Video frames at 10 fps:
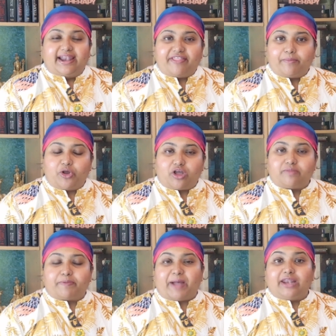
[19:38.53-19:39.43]
Another book
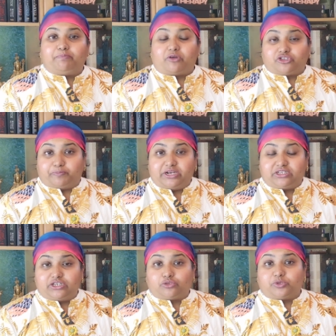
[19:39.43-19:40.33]
on my pile of
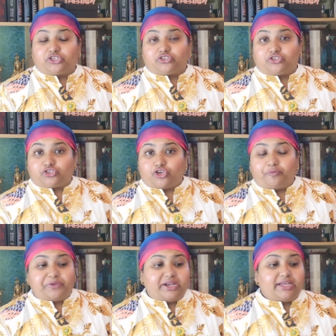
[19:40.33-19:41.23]
possibilities, which is
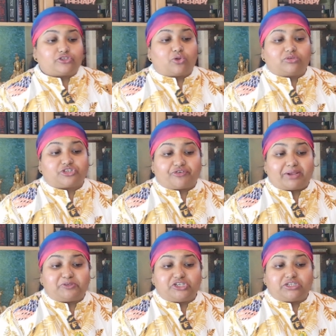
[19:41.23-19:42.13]
dystopian, is called
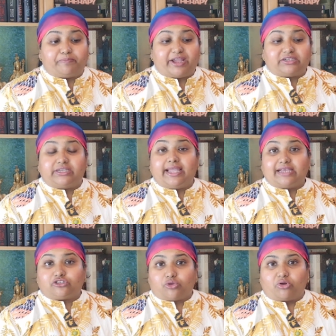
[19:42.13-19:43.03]
Scrap City by
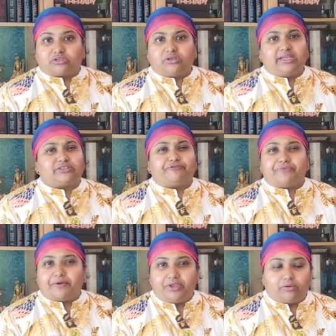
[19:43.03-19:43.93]
D.S. Thornton. It's a
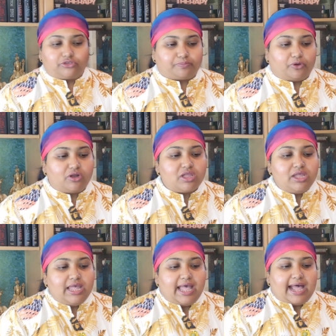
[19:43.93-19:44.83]
very old book,
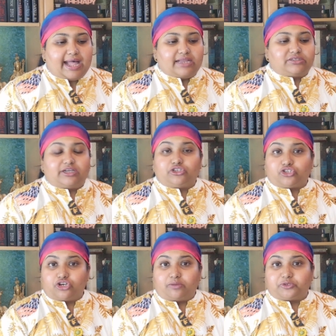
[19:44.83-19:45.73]
and
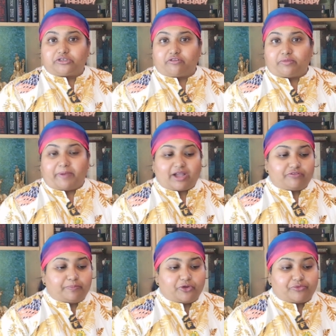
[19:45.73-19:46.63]
the synopsis from the
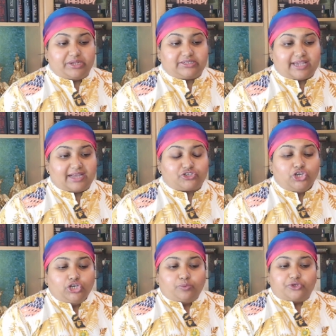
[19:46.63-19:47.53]
back of the book reads
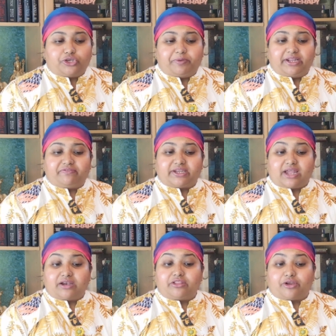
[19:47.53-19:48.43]
as, would you believe
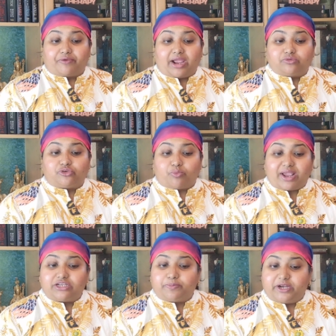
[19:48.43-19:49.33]
that under the ground,
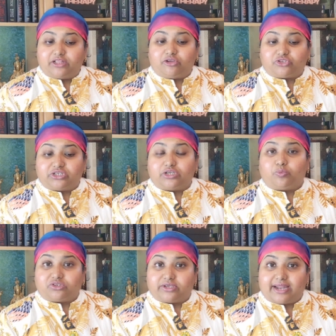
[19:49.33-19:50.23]
right beneath your
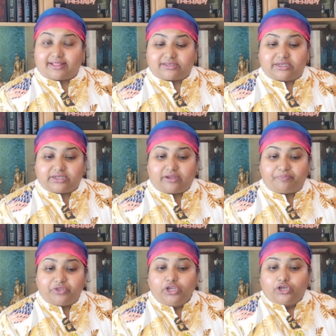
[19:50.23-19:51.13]
city, was another city?